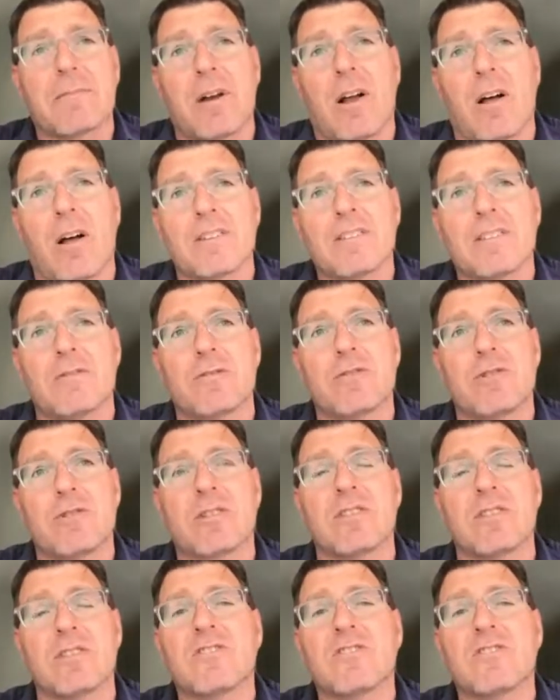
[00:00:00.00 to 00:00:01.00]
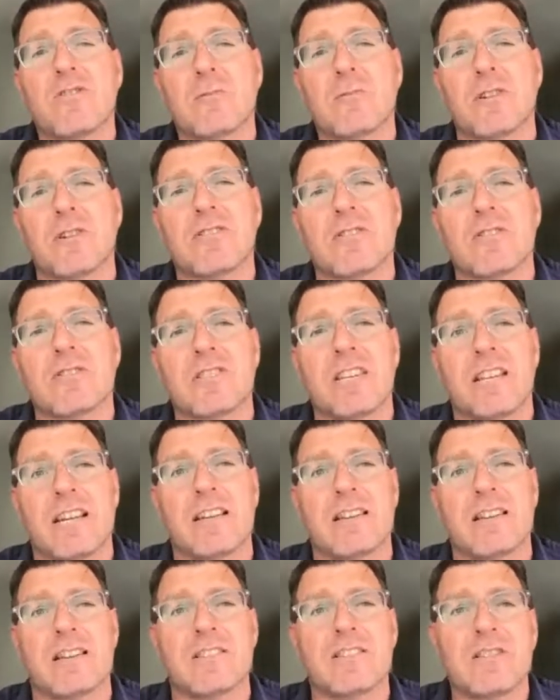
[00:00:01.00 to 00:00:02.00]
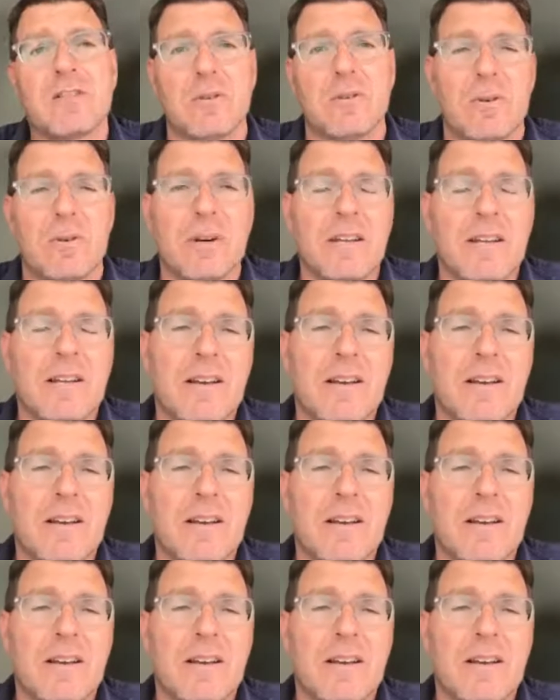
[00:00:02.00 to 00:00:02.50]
but also your consumers are seeking this too.